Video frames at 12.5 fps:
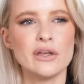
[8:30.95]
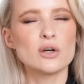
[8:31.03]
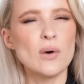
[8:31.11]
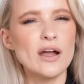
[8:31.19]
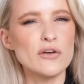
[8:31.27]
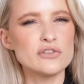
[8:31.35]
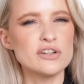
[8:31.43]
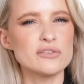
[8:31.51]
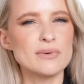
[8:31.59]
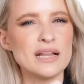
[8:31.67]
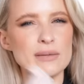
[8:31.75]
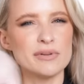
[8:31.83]
Quite often
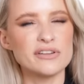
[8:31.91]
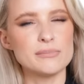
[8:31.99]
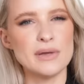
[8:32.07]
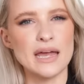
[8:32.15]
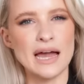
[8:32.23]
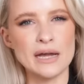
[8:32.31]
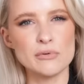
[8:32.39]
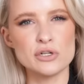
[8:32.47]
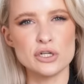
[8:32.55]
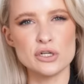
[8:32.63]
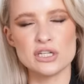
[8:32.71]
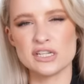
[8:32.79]
as well, I must admit, I
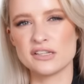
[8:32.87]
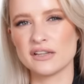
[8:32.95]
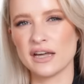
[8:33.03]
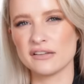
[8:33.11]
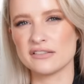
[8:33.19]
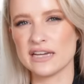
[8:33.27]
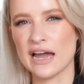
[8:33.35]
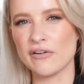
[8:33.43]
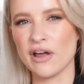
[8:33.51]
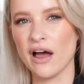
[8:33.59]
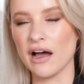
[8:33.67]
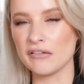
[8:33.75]
would usually size
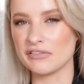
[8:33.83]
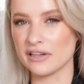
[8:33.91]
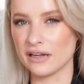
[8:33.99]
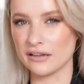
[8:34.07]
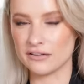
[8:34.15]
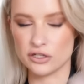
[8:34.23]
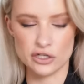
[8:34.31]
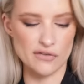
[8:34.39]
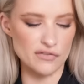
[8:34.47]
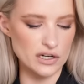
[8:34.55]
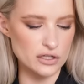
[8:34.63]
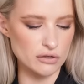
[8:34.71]
down a half size in
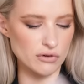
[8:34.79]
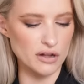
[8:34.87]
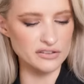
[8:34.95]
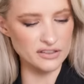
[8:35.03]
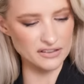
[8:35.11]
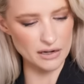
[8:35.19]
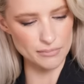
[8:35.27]
Gianvito Rossi's,